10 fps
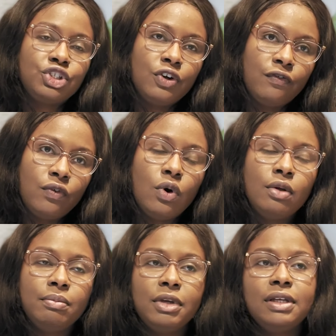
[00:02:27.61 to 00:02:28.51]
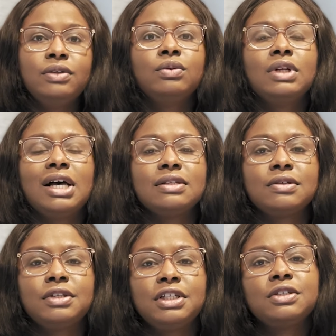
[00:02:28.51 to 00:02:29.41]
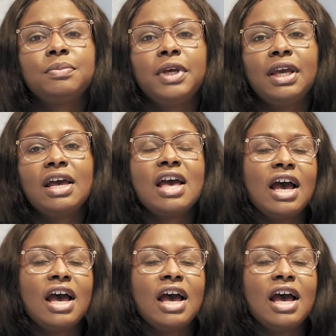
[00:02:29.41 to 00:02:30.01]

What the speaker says: your phone bill you'll also need to pay,